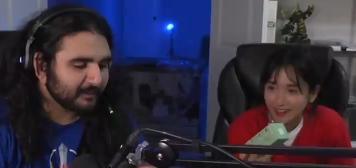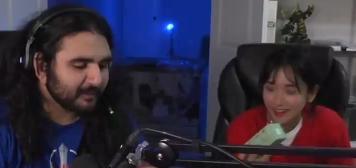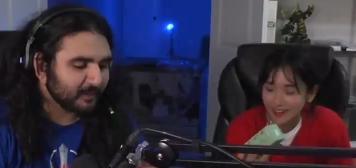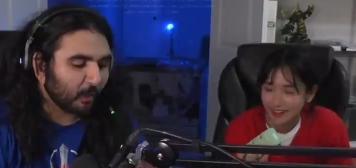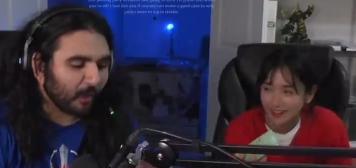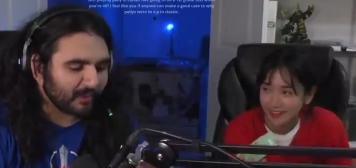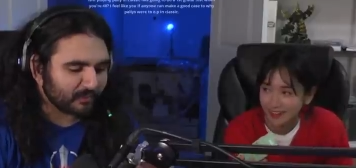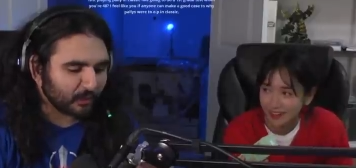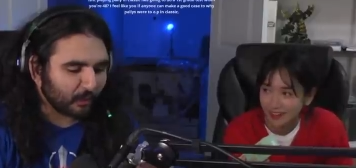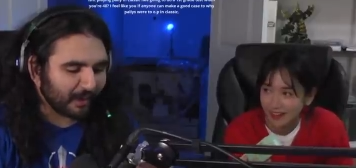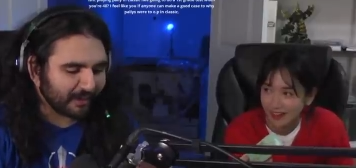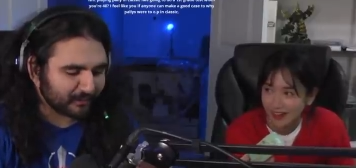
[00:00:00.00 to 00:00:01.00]
Speaker 1: Yo S.
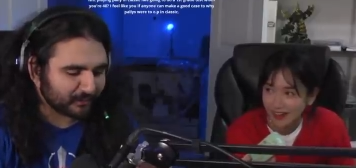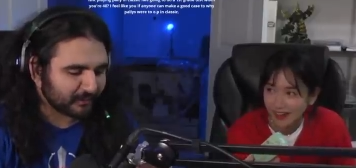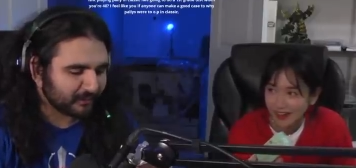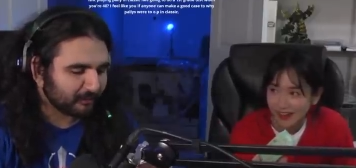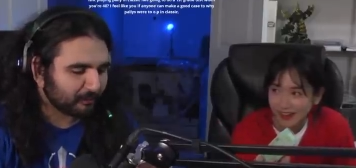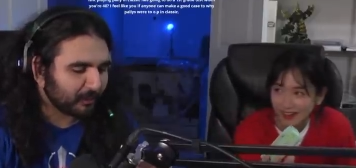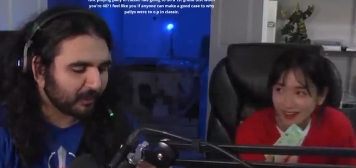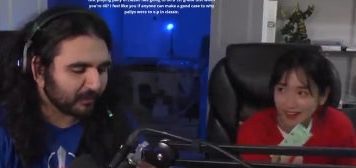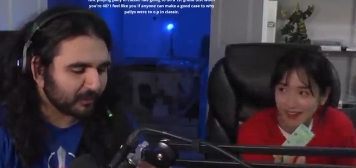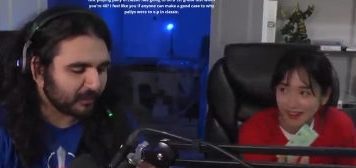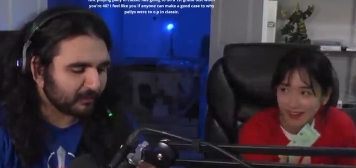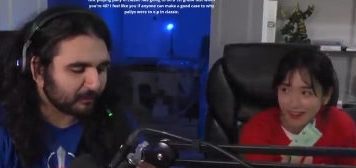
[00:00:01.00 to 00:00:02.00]
Yo S. Pee
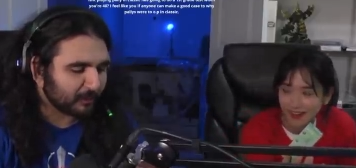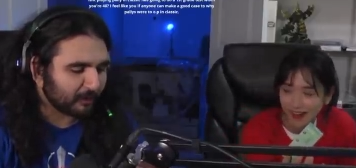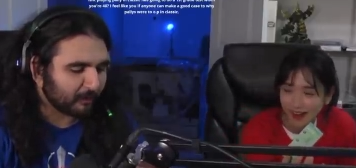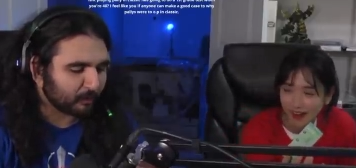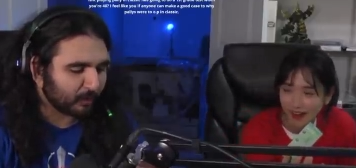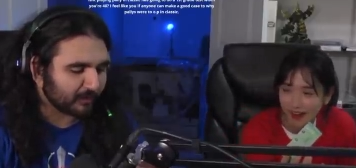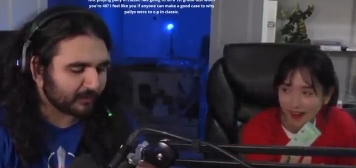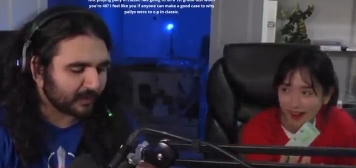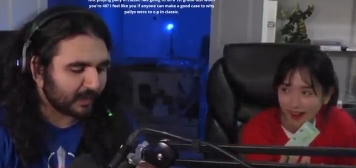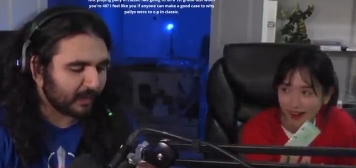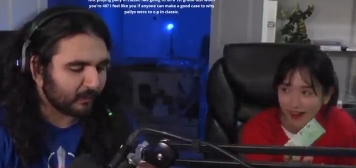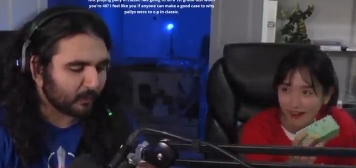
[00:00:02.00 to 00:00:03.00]
on these minimum twice a
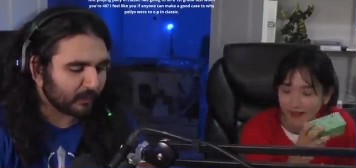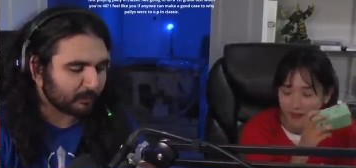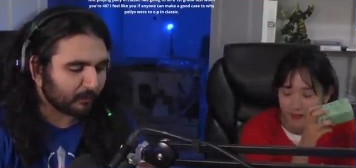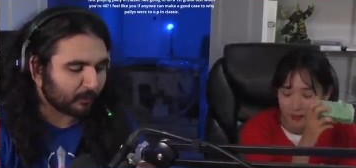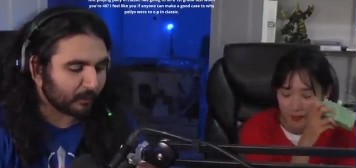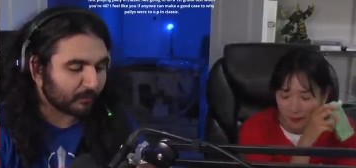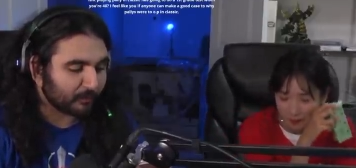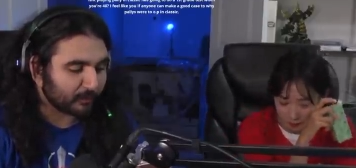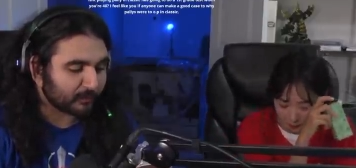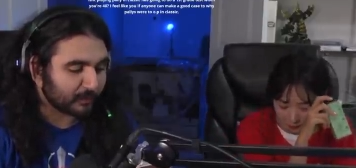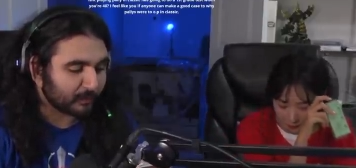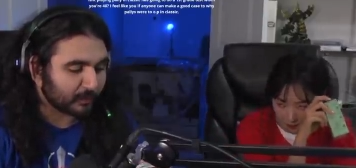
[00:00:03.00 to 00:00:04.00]
day, once before your
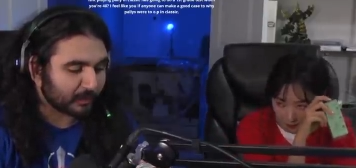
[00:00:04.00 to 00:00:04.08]
first caloric